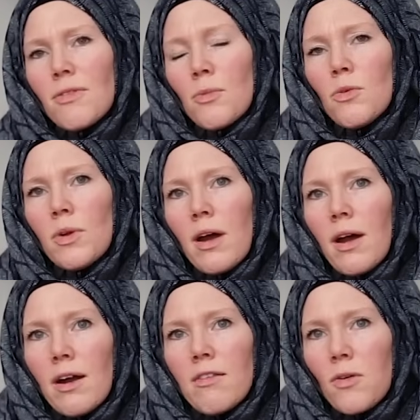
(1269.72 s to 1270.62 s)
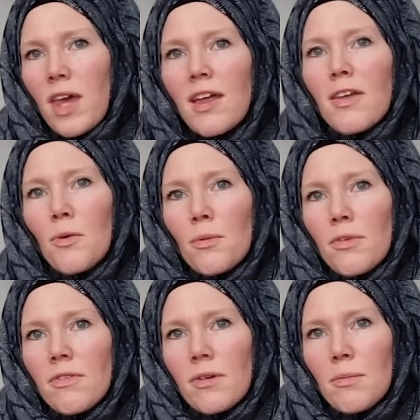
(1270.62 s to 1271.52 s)
from who we are, it's okay that we're
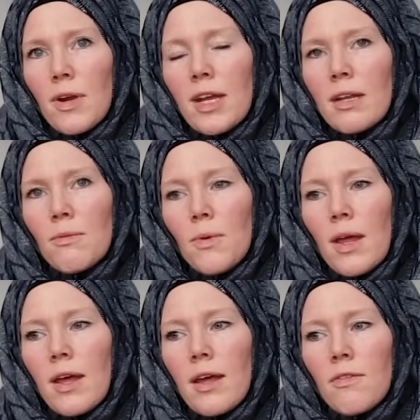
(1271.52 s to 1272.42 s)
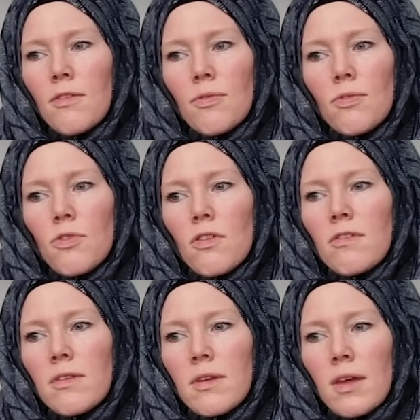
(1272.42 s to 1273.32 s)
Muslim, right?
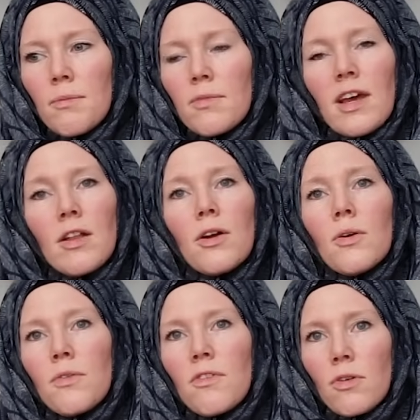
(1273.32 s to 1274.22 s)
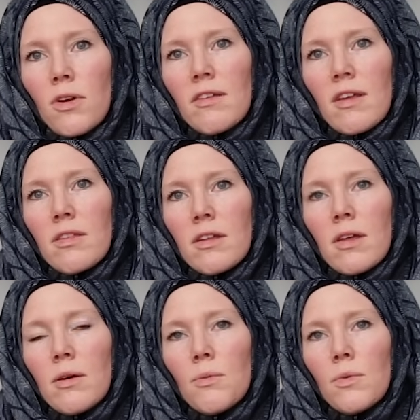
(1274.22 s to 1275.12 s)
Just tell our own stories. I think
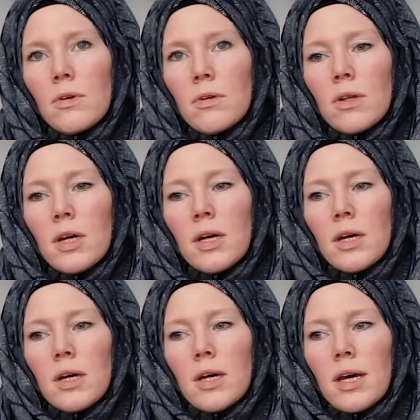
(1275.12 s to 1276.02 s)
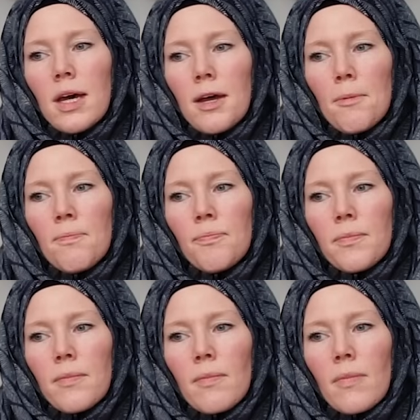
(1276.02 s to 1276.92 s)
that will,
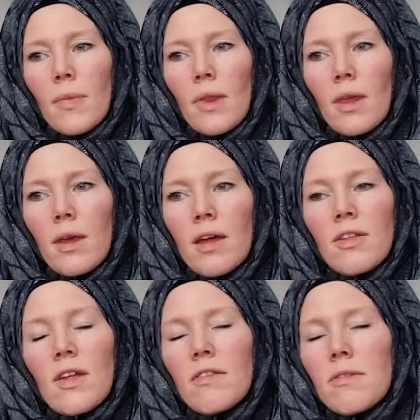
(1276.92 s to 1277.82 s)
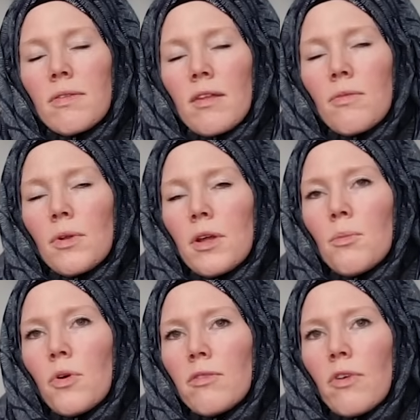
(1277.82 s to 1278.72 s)
I think that's really
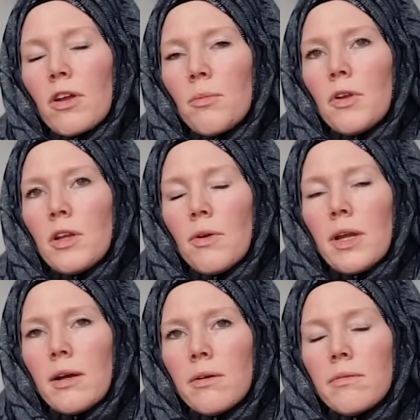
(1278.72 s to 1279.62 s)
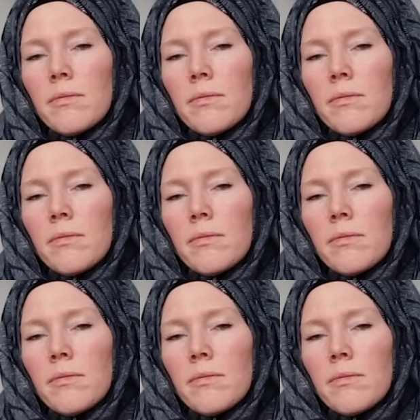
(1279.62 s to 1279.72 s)
important for our community right now.